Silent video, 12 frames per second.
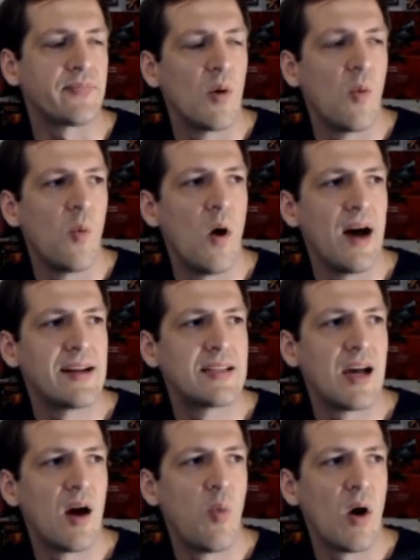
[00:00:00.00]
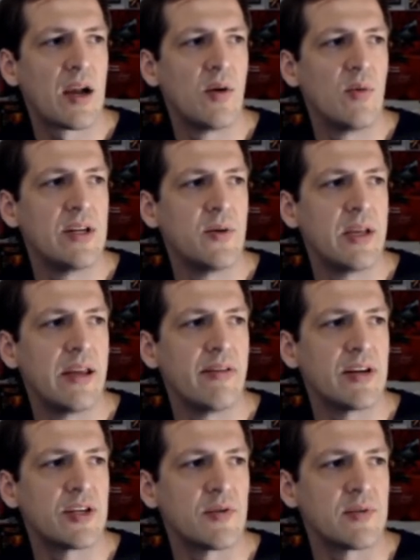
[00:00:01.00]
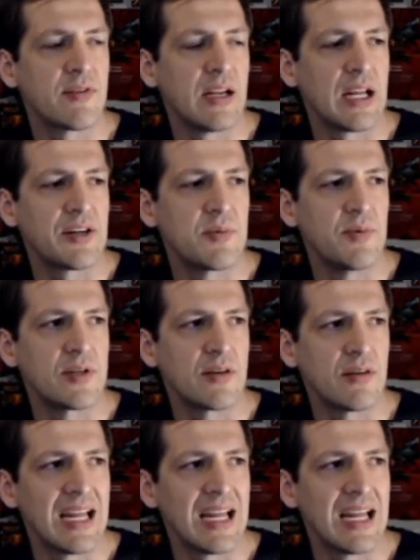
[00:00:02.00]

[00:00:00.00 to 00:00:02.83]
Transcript: what uh, what can we do here in terms of collector's booster?